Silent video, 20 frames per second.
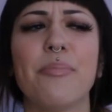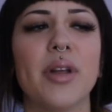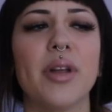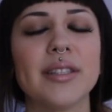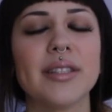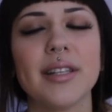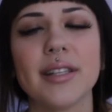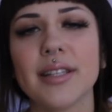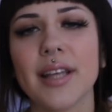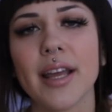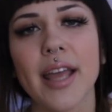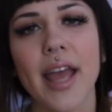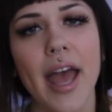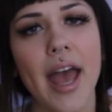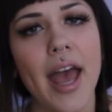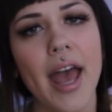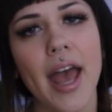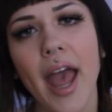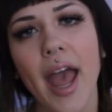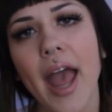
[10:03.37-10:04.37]
plus it's like,
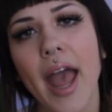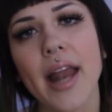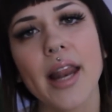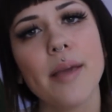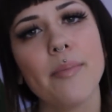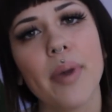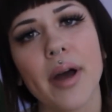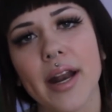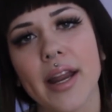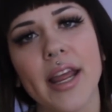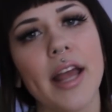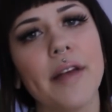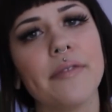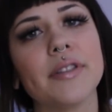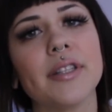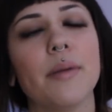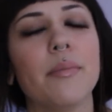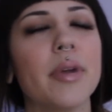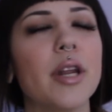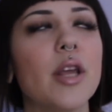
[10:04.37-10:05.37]
anybody, if
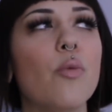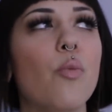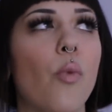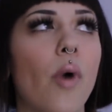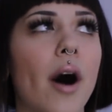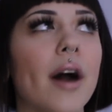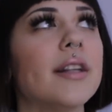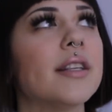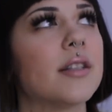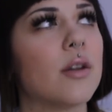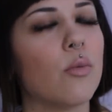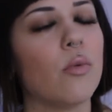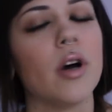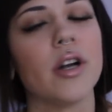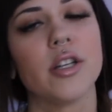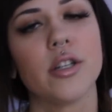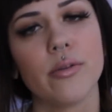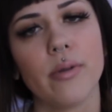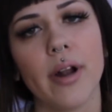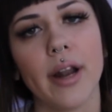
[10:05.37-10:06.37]
somebody wants to
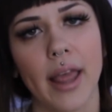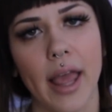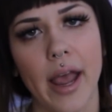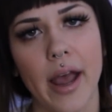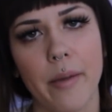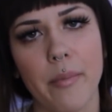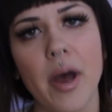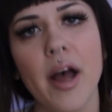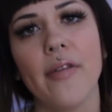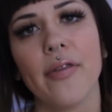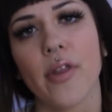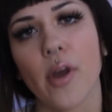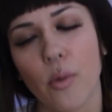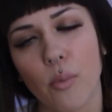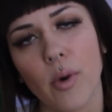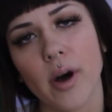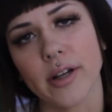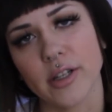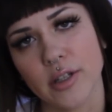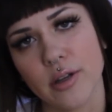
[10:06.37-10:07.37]
watch you on cam, they'll
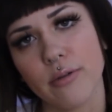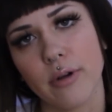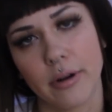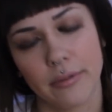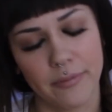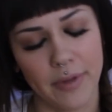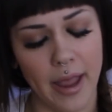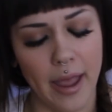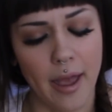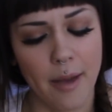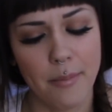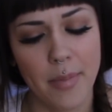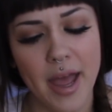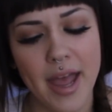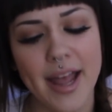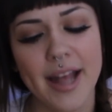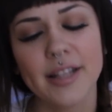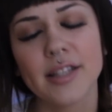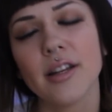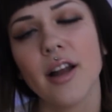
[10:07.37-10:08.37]
watch you on cam.
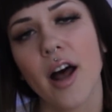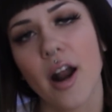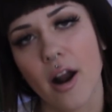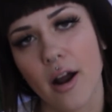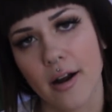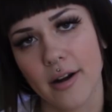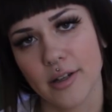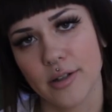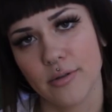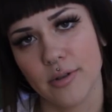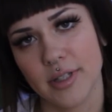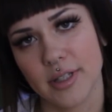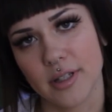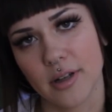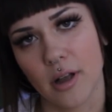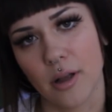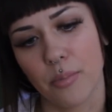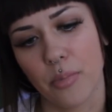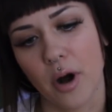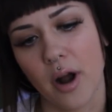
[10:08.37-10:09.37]
It's not hard to
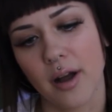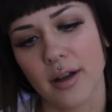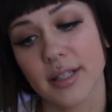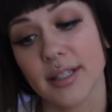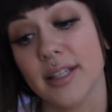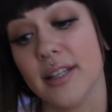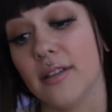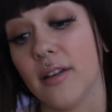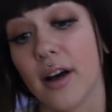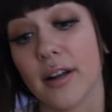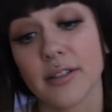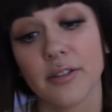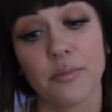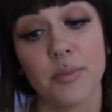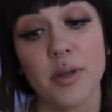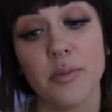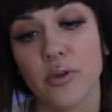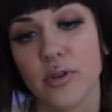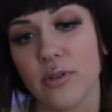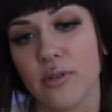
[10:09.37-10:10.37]
install a proxy. Lots of
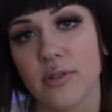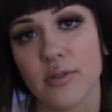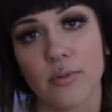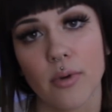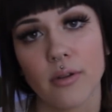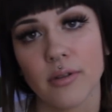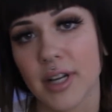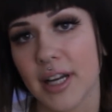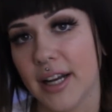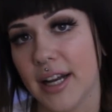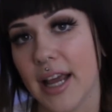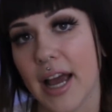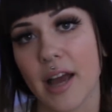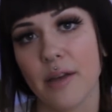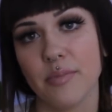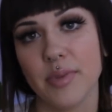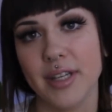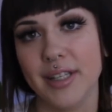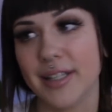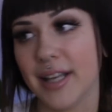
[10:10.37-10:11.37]
people use rotating
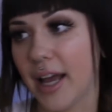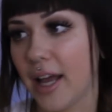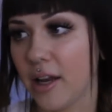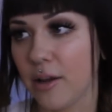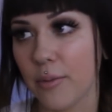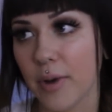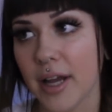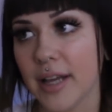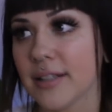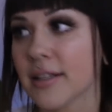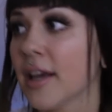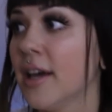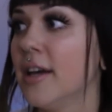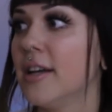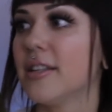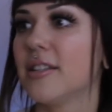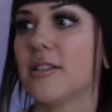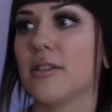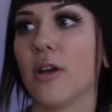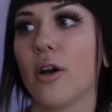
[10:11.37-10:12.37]
IPs anyways.
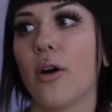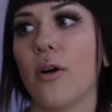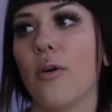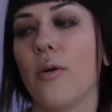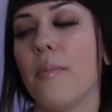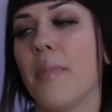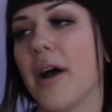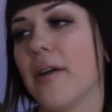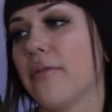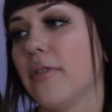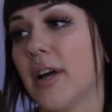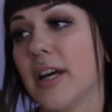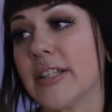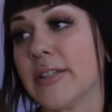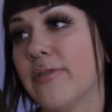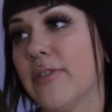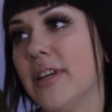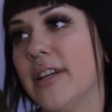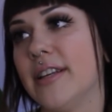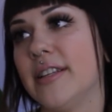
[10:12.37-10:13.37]
So my
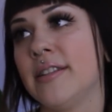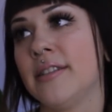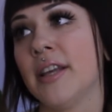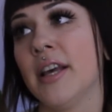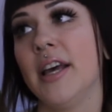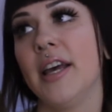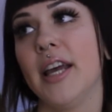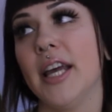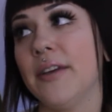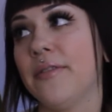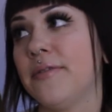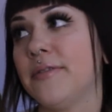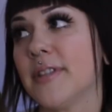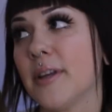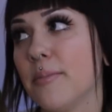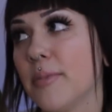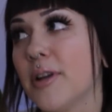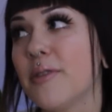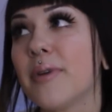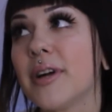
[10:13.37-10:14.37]
philosophy is, if
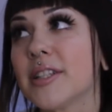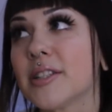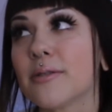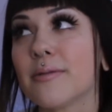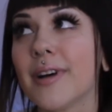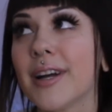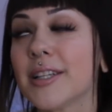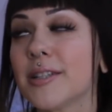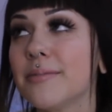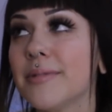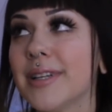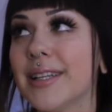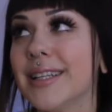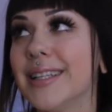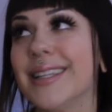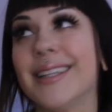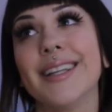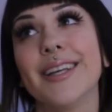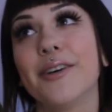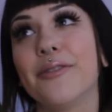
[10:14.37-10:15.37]
somebody wants to watch me,
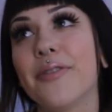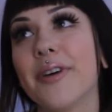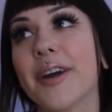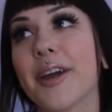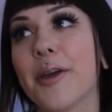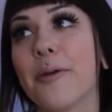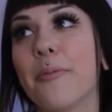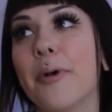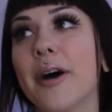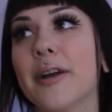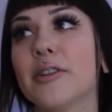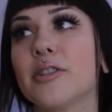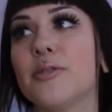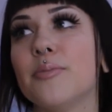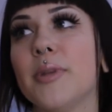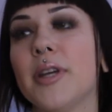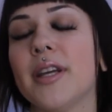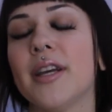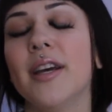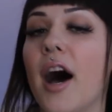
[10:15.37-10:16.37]
they'll fucking watch
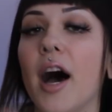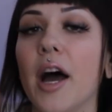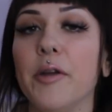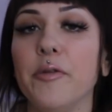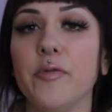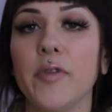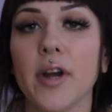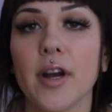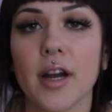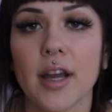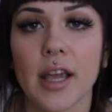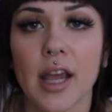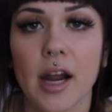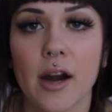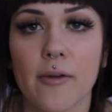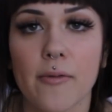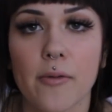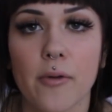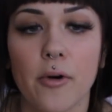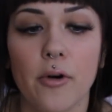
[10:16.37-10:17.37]
me. I'm very
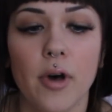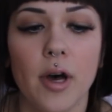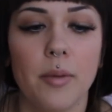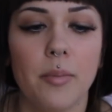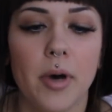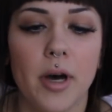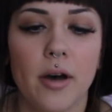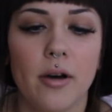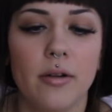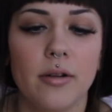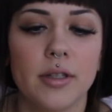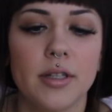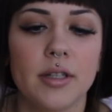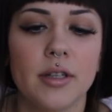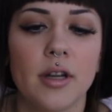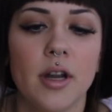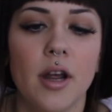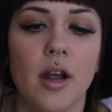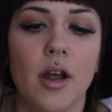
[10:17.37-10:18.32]
careful about,